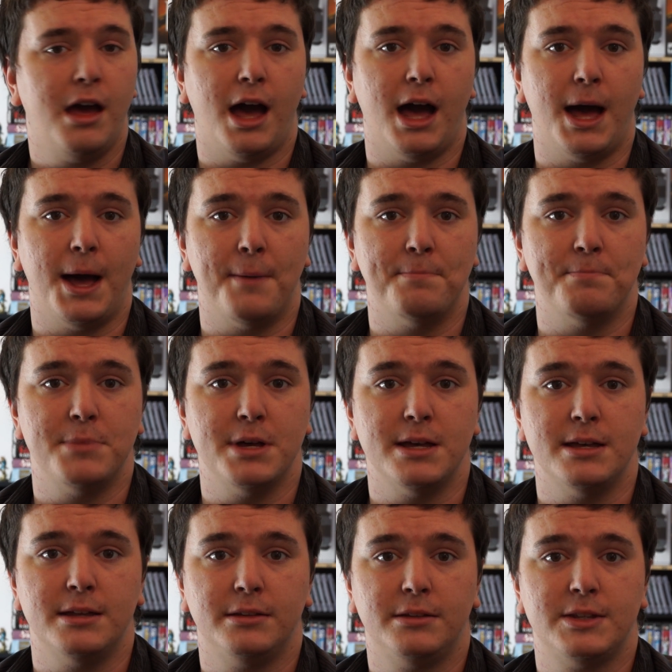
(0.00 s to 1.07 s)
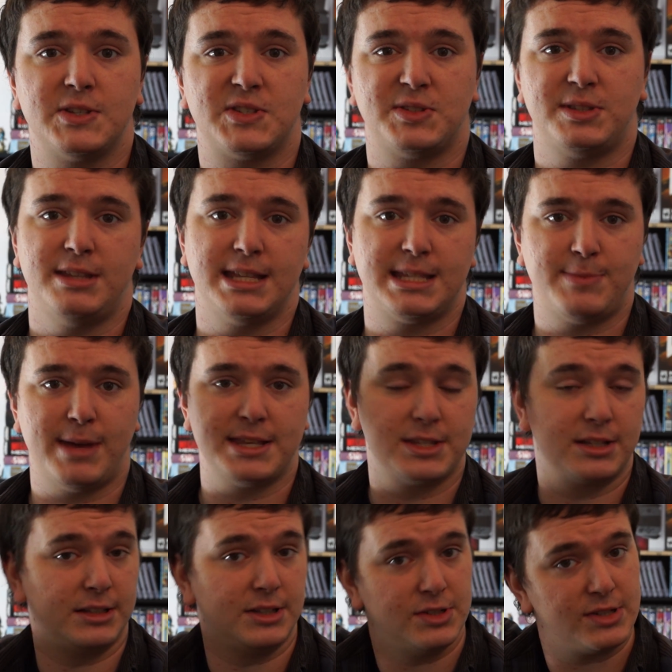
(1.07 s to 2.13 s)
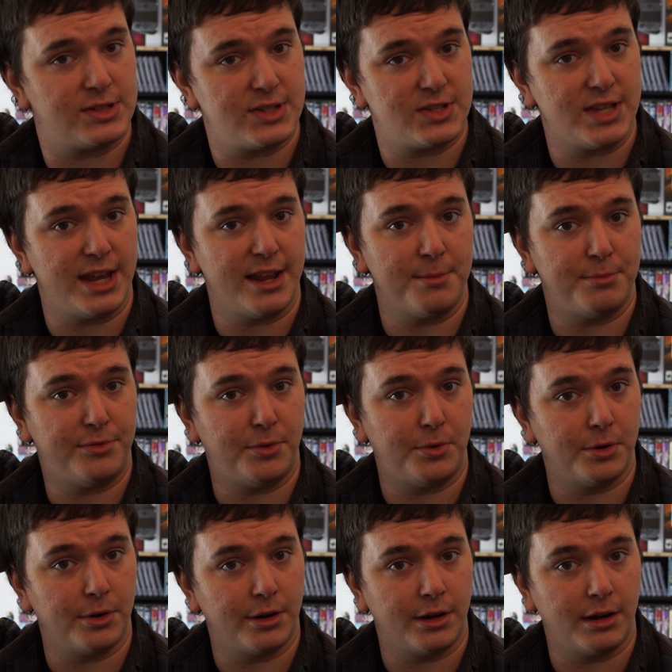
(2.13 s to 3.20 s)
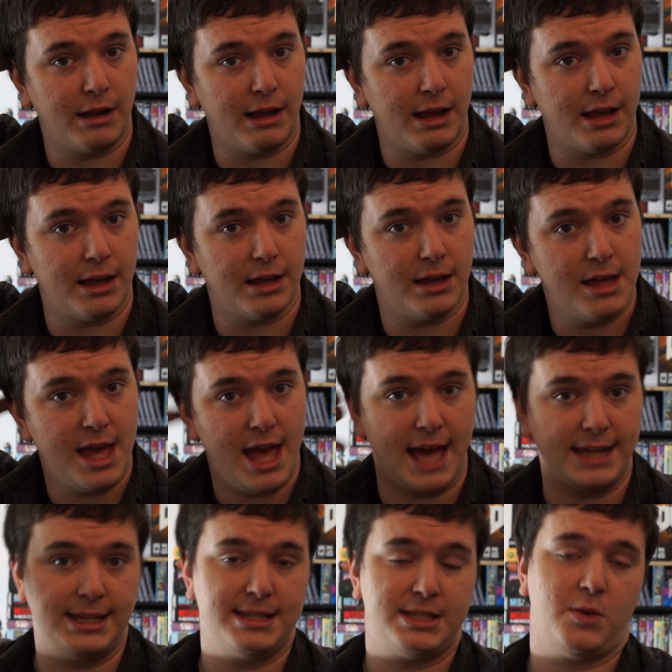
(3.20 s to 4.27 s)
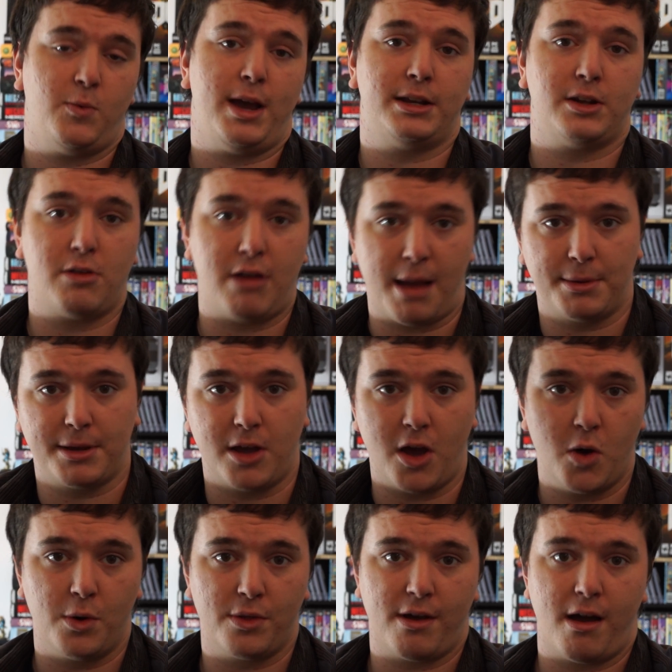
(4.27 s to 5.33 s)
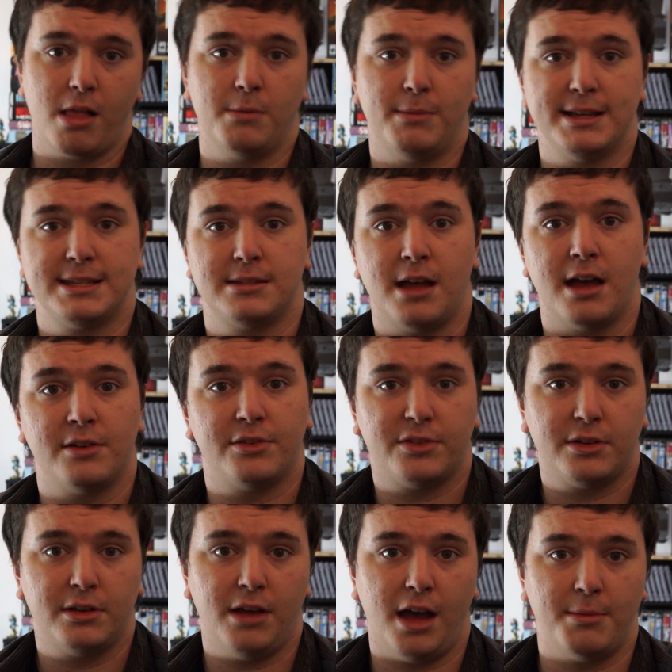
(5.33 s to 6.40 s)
But it's basically just a setup for an easy way to grab and go with all of my stuff.